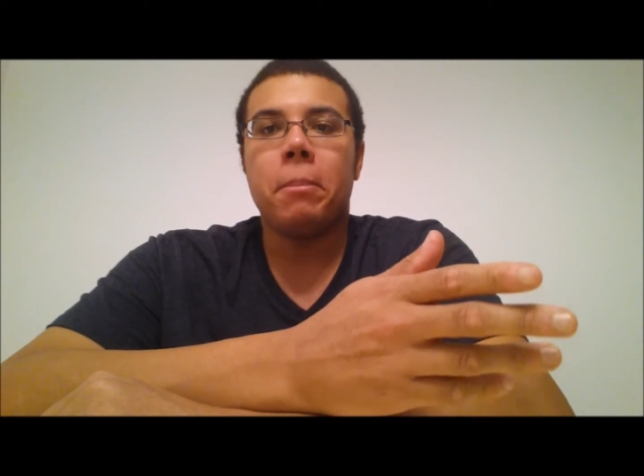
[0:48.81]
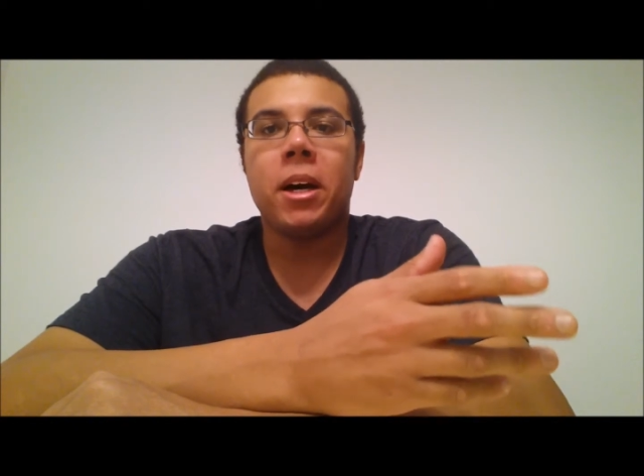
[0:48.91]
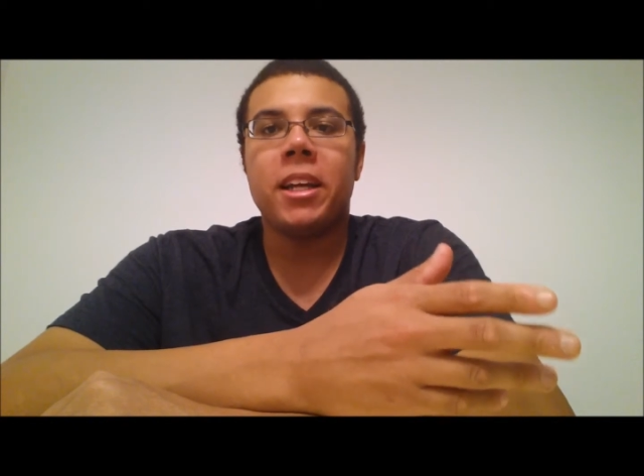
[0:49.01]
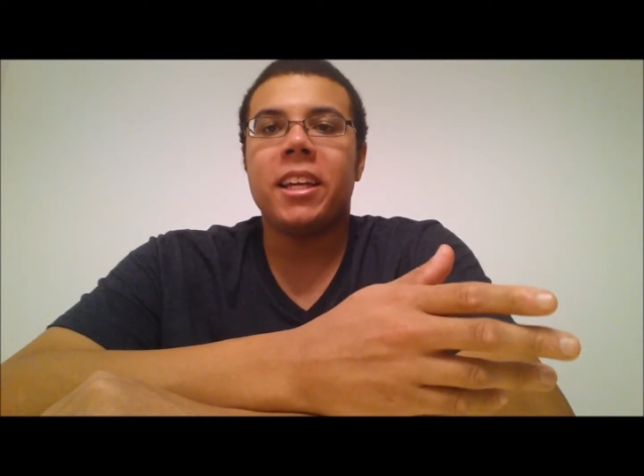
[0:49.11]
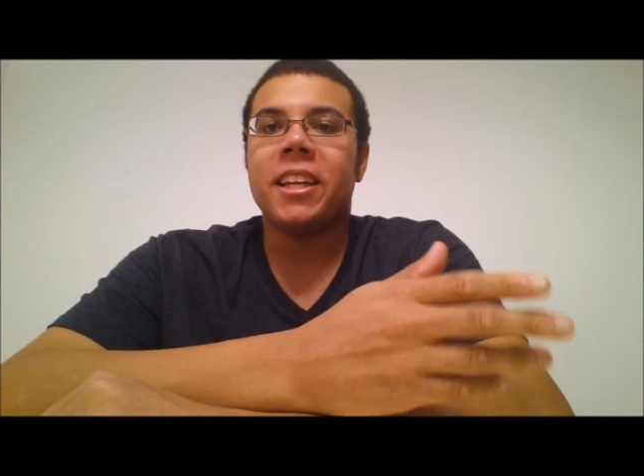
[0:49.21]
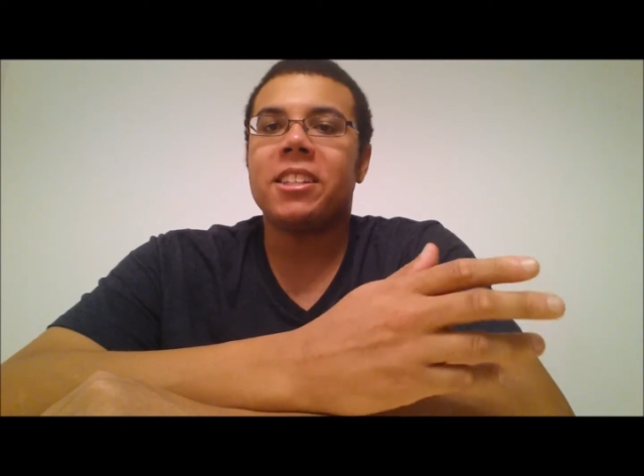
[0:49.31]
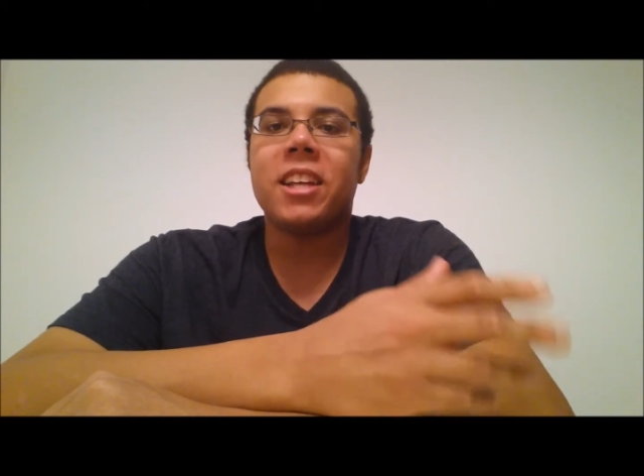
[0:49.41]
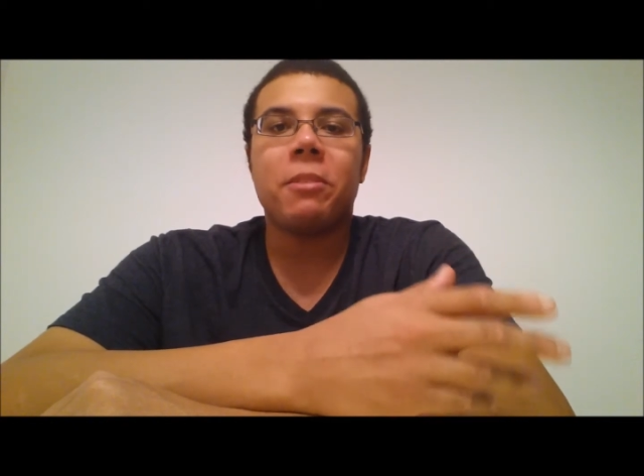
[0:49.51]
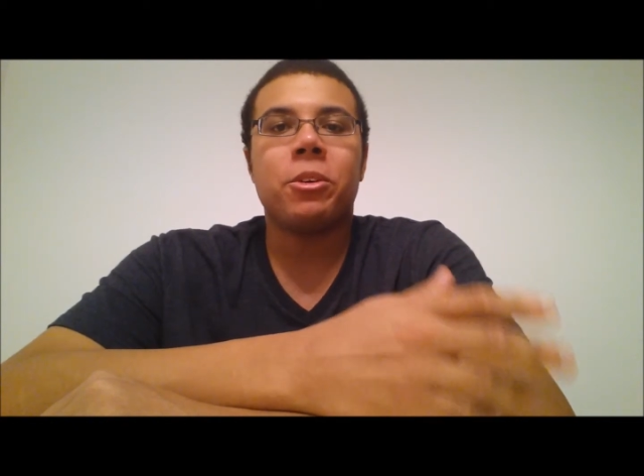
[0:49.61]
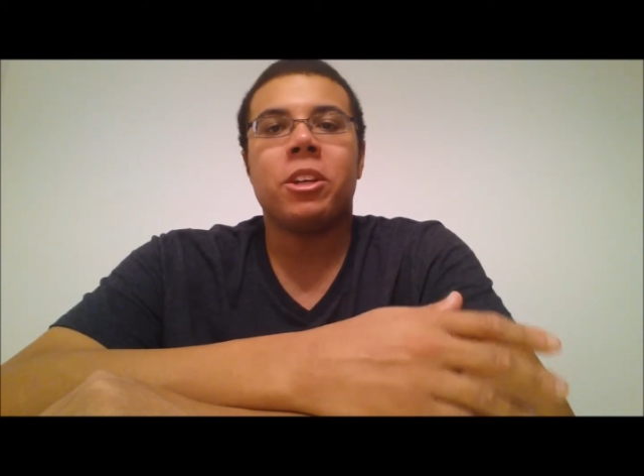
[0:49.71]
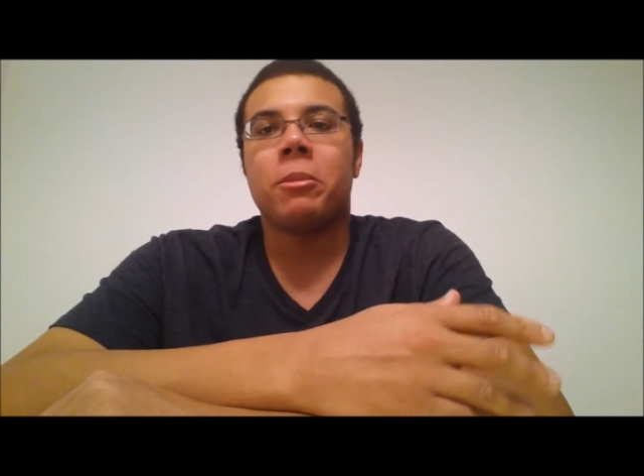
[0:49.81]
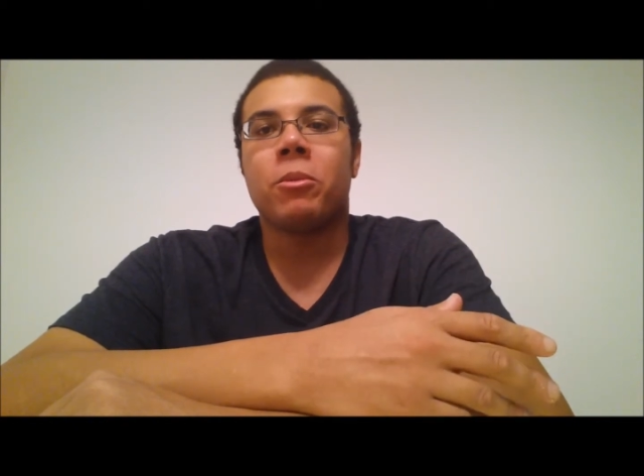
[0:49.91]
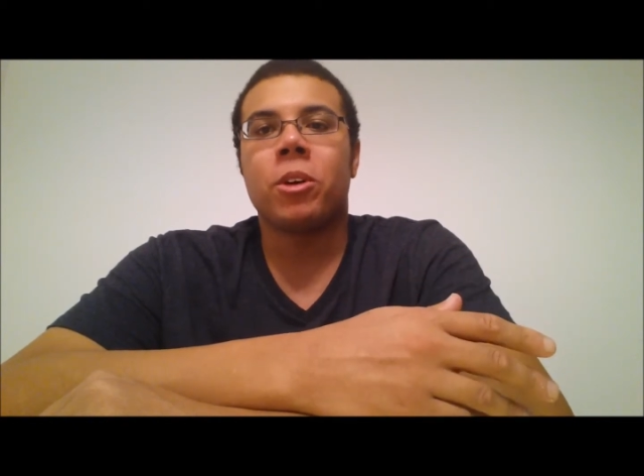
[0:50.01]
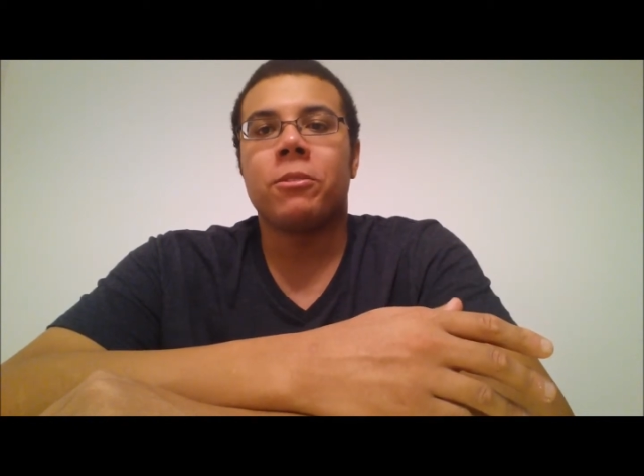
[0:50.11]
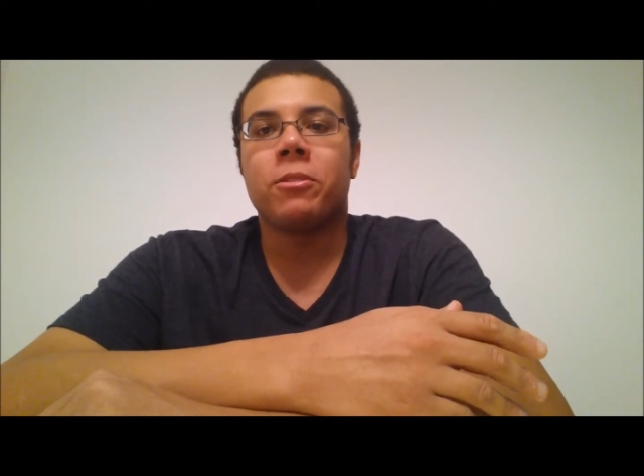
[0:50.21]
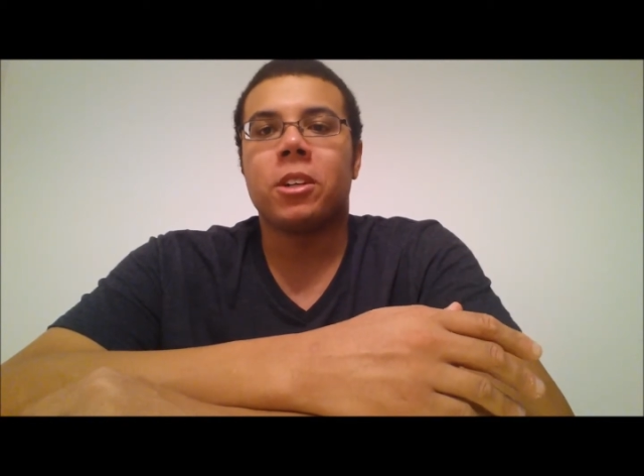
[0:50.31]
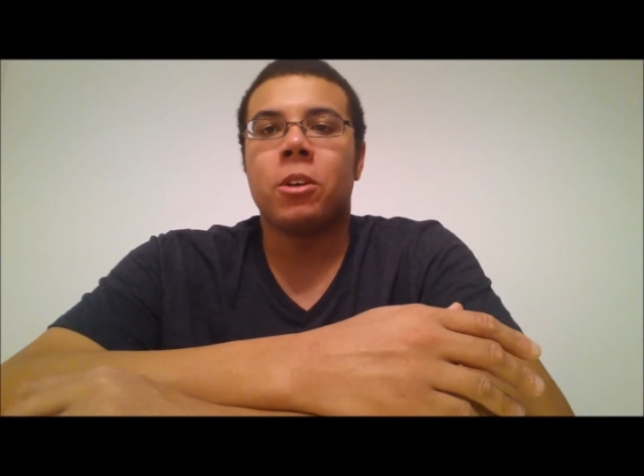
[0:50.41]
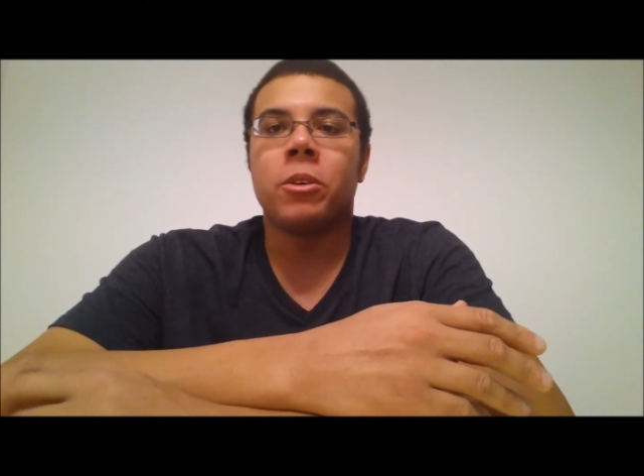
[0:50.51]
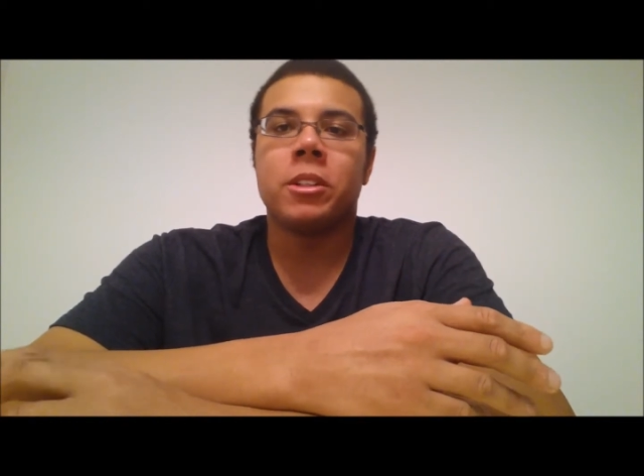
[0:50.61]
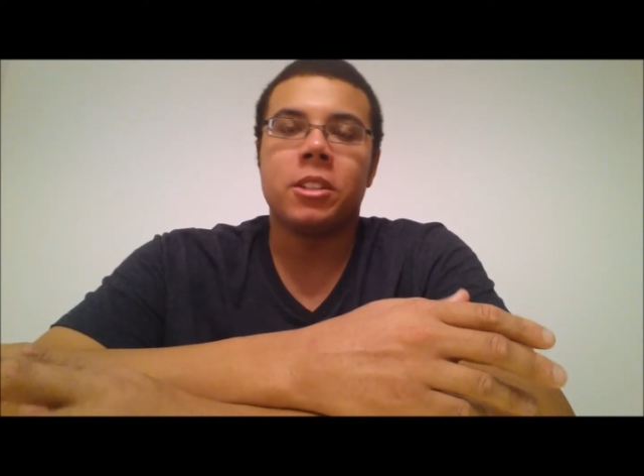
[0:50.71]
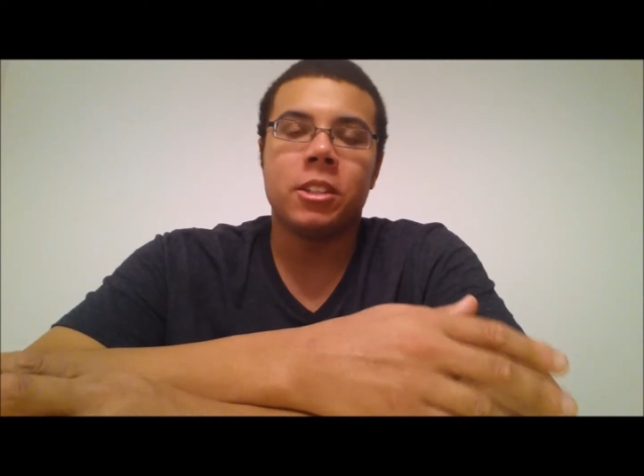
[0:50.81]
but it's not really going to be worth going